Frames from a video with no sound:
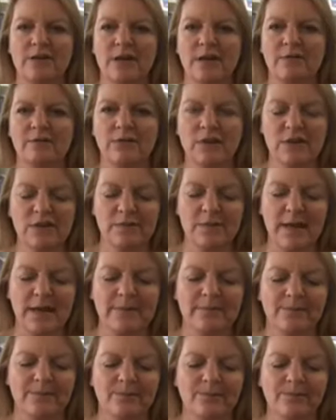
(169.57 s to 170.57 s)
in front of me.
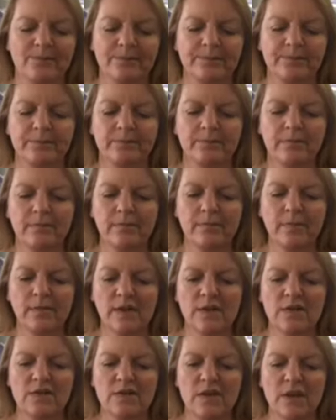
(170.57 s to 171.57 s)

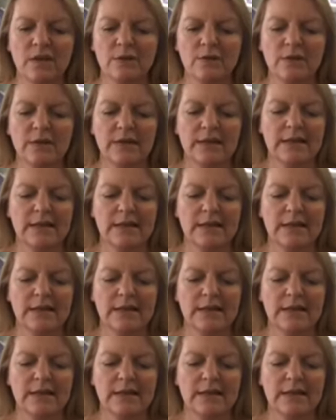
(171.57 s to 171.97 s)
So